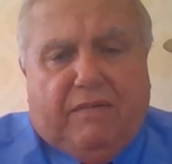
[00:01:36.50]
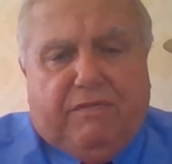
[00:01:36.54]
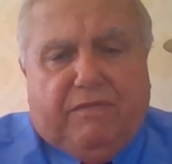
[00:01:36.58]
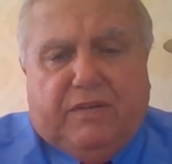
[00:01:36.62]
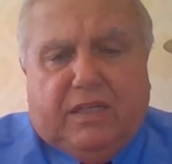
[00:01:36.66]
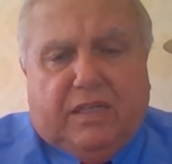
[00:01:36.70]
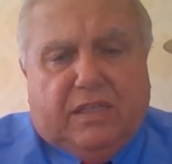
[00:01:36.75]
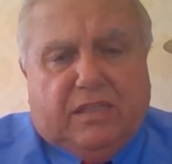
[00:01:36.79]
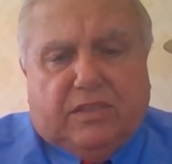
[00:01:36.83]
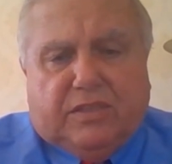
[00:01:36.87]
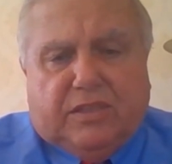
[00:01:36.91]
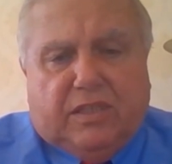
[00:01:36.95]

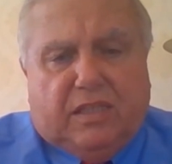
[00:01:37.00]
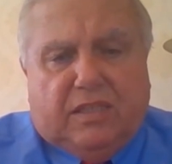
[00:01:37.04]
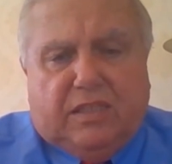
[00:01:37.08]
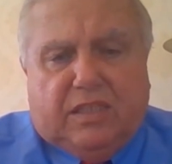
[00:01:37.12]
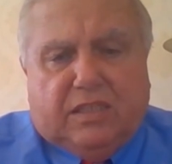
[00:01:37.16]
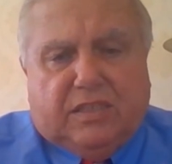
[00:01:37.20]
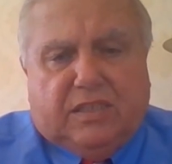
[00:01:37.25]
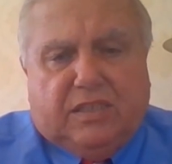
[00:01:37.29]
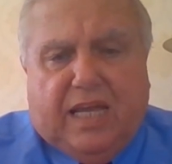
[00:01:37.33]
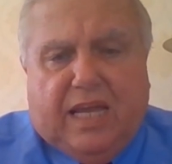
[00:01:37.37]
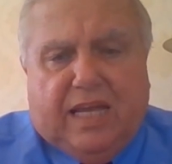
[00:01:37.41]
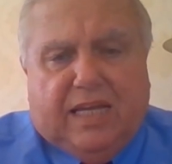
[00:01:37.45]
evidence on
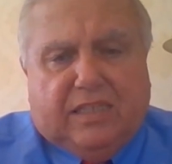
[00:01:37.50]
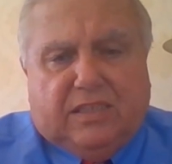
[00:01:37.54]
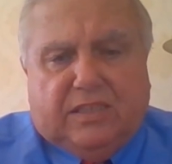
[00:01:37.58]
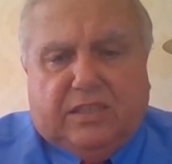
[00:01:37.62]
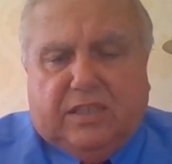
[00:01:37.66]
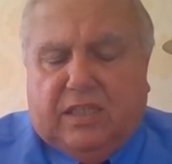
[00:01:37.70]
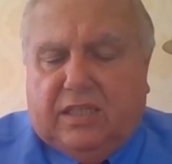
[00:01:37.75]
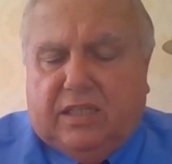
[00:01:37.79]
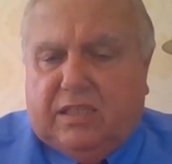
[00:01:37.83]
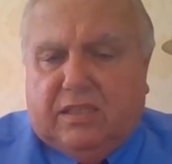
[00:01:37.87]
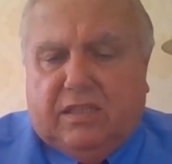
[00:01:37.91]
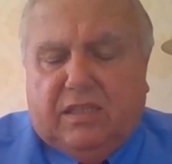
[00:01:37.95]
this
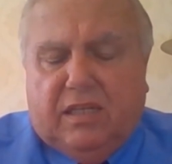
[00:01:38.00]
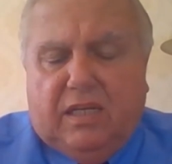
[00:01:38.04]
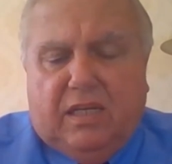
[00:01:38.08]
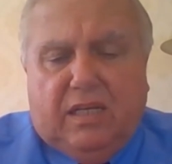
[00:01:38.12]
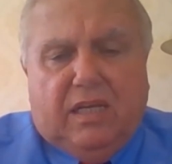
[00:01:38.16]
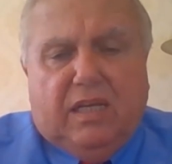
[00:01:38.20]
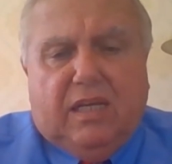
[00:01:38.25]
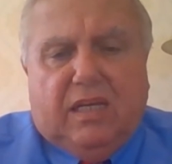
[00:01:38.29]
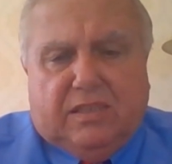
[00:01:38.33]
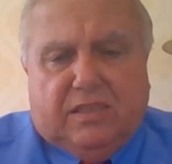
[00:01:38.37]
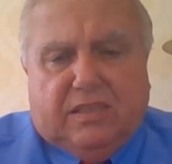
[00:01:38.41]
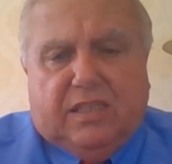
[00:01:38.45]
accident,
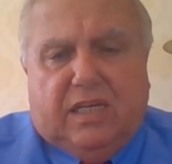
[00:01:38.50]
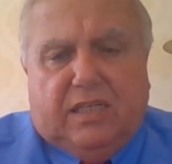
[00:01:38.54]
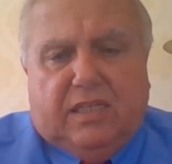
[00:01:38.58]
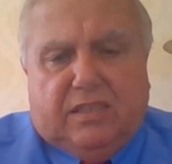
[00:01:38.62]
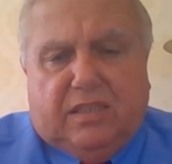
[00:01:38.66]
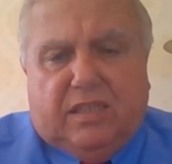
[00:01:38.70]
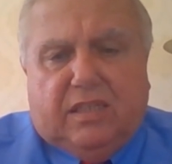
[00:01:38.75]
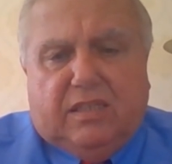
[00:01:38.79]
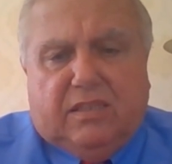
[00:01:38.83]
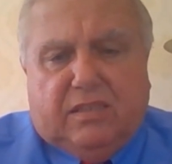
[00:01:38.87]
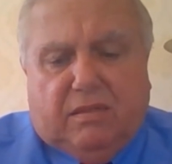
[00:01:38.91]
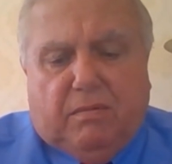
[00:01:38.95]
they say,
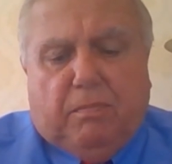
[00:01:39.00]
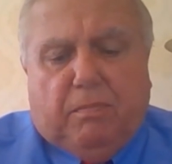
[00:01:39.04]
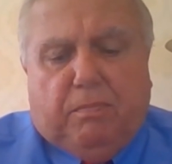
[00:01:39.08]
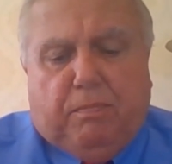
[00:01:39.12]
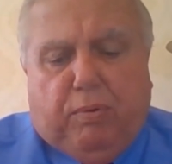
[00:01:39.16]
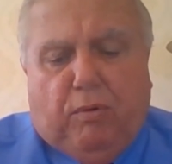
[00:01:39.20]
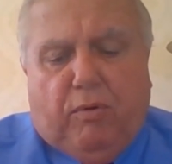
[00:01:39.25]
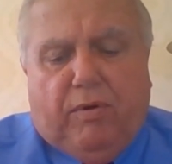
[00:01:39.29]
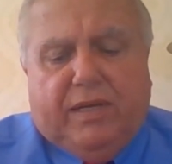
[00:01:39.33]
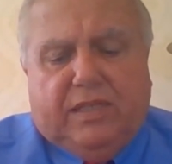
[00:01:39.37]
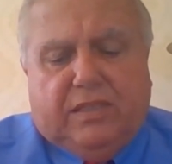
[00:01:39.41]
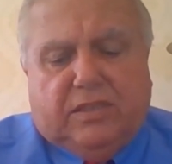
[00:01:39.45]
there's
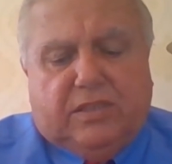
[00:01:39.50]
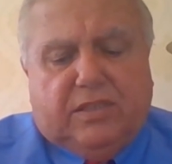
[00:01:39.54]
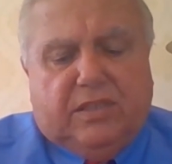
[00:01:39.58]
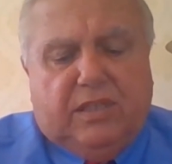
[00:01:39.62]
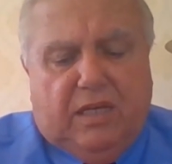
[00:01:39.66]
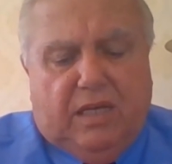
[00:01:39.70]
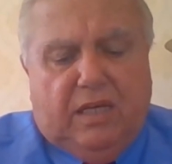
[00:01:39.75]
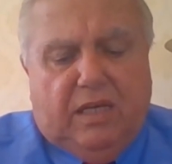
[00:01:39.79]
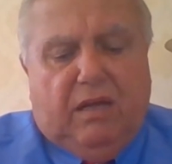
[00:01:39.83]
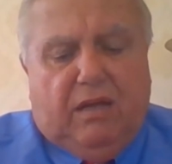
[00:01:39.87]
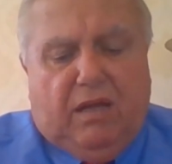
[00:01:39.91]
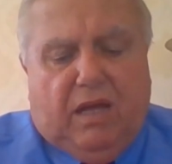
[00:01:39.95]

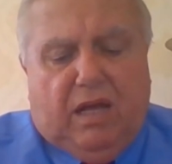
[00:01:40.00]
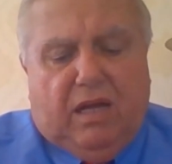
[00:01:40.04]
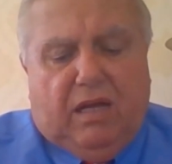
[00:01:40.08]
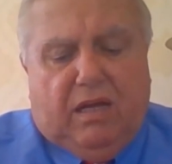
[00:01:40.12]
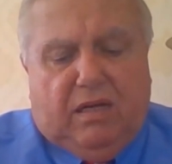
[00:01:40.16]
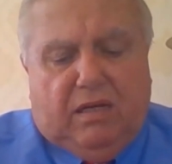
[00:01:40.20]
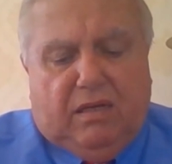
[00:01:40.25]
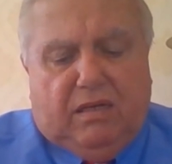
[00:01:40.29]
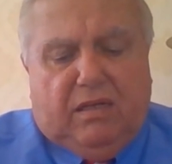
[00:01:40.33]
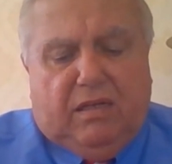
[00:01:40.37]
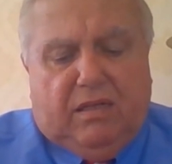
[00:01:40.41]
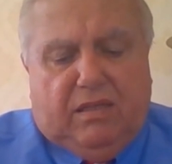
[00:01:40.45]
points
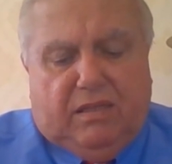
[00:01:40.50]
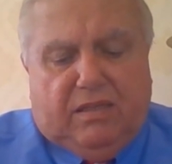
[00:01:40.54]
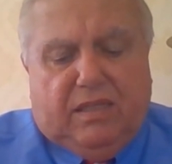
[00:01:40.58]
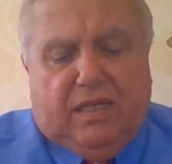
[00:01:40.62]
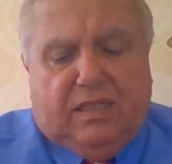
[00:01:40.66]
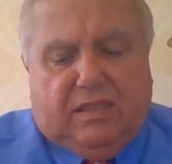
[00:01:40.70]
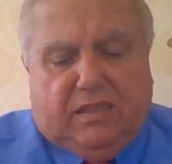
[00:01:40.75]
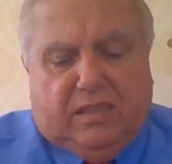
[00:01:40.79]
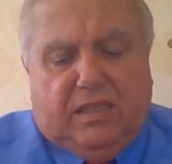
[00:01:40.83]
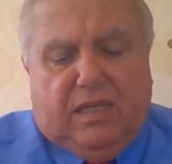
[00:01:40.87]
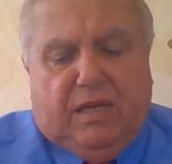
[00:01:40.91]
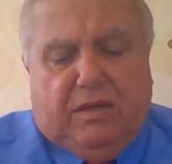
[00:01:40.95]
uh,
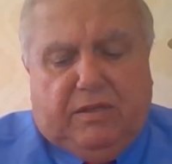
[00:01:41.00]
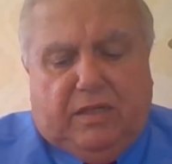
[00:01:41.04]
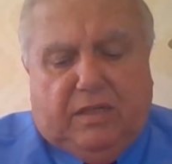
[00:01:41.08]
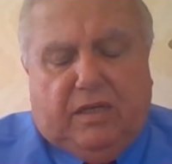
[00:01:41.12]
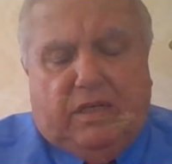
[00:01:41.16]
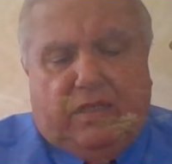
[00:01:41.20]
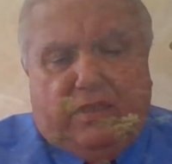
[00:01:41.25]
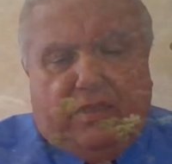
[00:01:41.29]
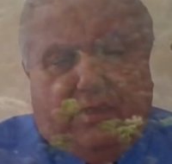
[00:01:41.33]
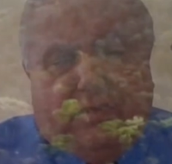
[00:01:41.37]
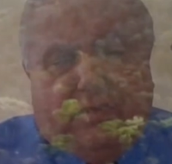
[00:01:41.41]
that, that you're going